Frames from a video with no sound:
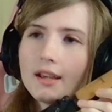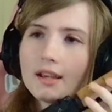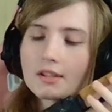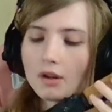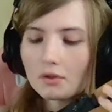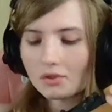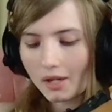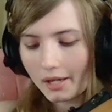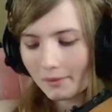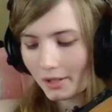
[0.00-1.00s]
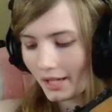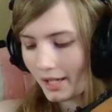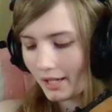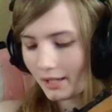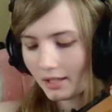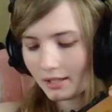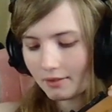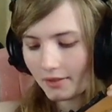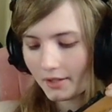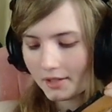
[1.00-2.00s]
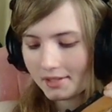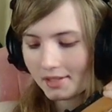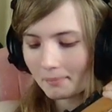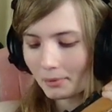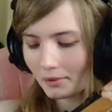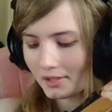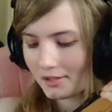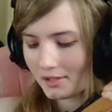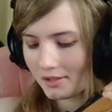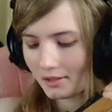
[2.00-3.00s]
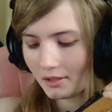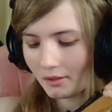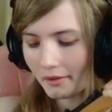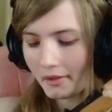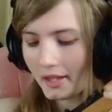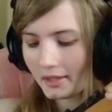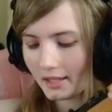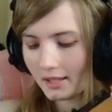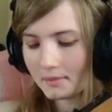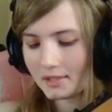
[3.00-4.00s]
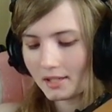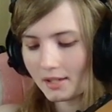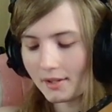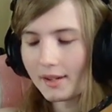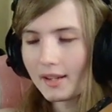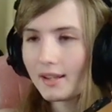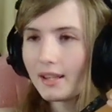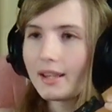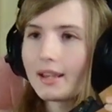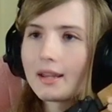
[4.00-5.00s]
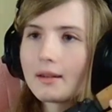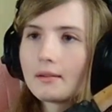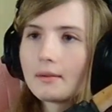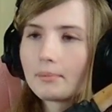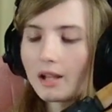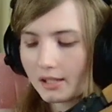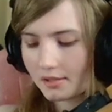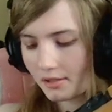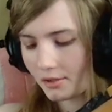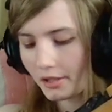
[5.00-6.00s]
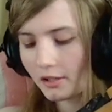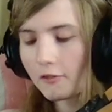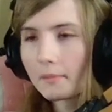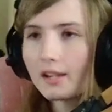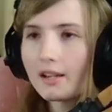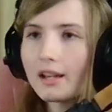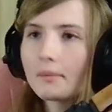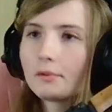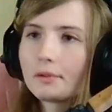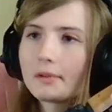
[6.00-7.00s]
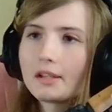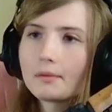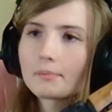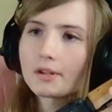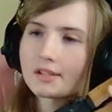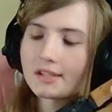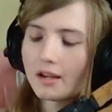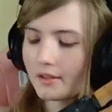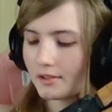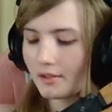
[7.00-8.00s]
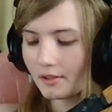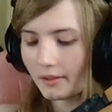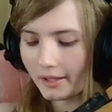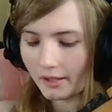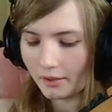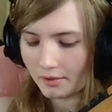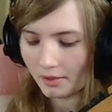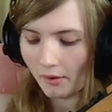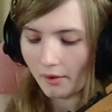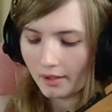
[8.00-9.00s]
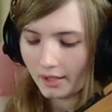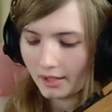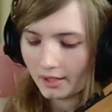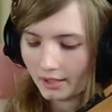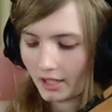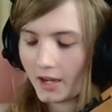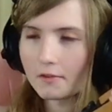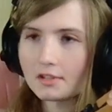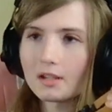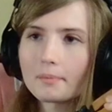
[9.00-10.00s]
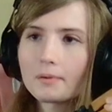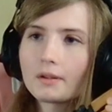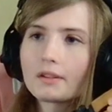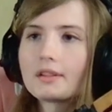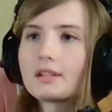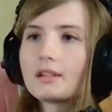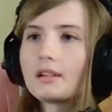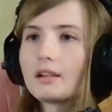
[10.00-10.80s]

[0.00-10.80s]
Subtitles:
is also kind of archaic. It's very simple. It's just a little thing that comes in here and blocks the trigger from being able to be pressed down internally, and also covers up the